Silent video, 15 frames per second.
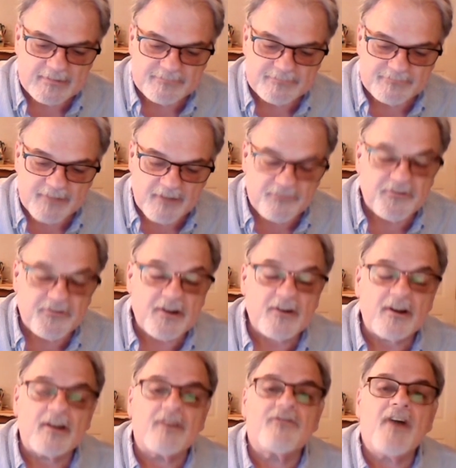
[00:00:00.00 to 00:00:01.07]

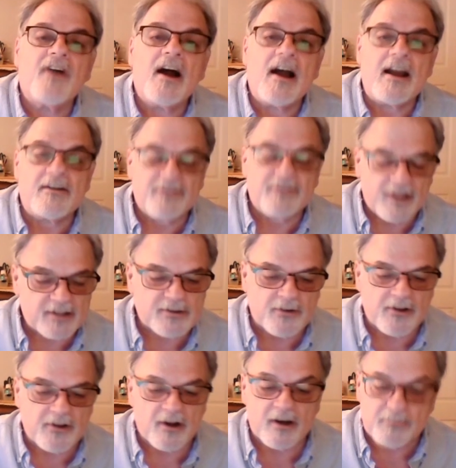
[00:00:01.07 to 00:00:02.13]
Inferior Five. That's who
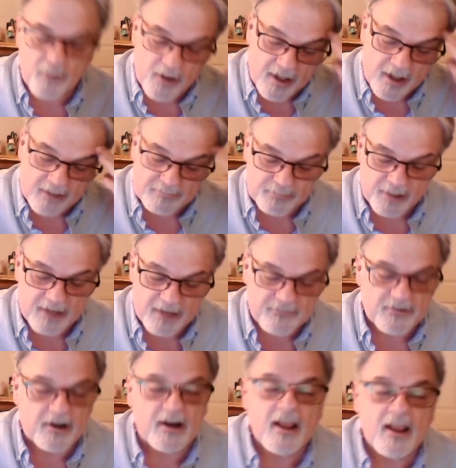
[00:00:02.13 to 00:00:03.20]
they are. Boy, brain
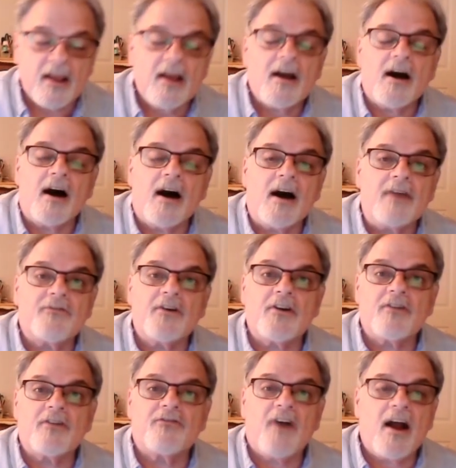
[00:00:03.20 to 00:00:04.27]
fart. Inferior
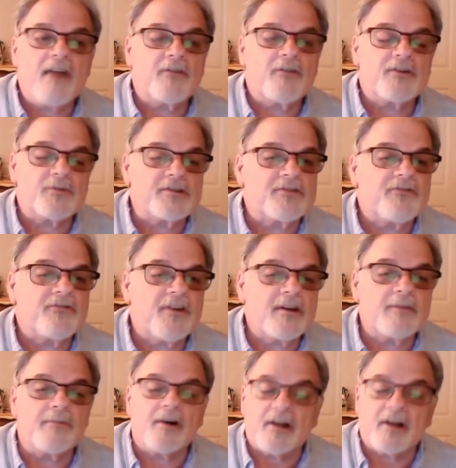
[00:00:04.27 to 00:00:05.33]
Five, which was a funny
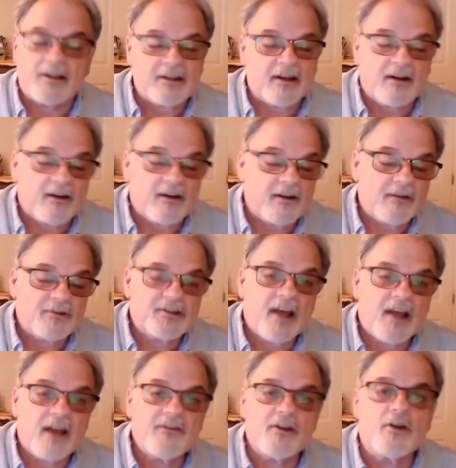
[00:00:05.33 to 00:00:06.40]
book, you know, and it was
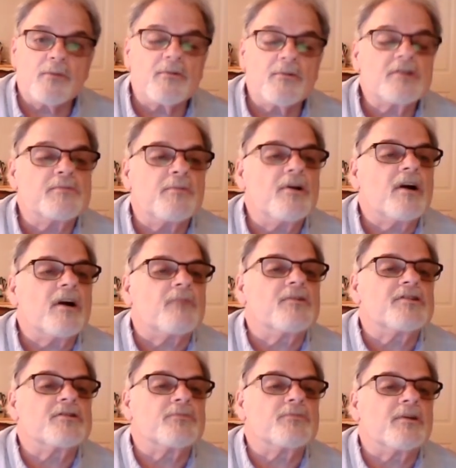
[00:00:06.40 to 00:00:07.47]
kind of a humorous book, which
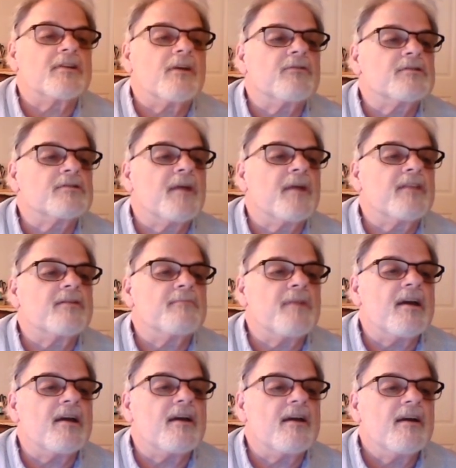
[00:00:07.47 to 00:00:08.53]
is what that was meant to
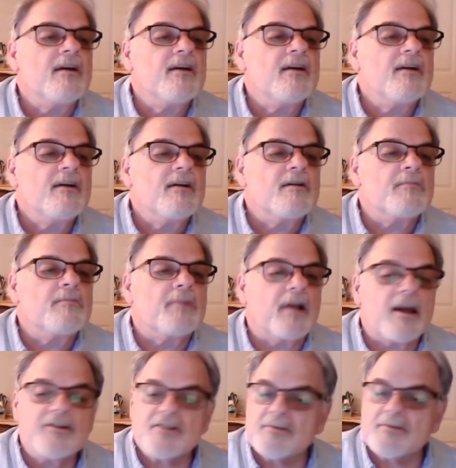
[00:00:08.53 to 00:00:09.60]
be. But I
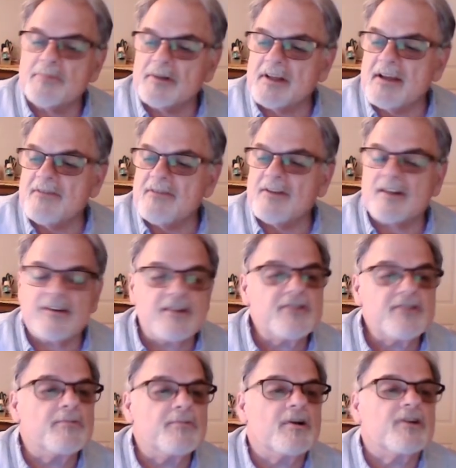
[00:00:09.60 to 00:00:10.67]
just believe that these
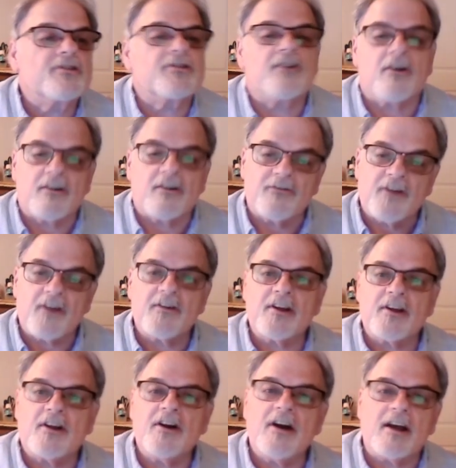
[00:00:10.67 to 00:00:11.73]
books are very
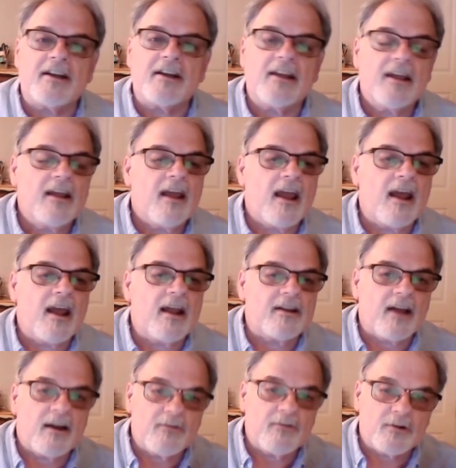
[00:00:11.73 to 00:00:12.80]
good, and
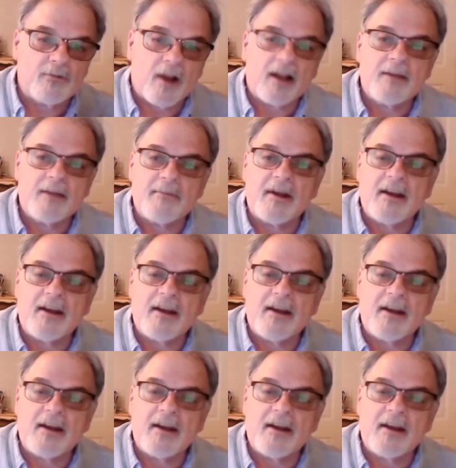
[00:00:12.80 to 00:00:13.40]
I would recommend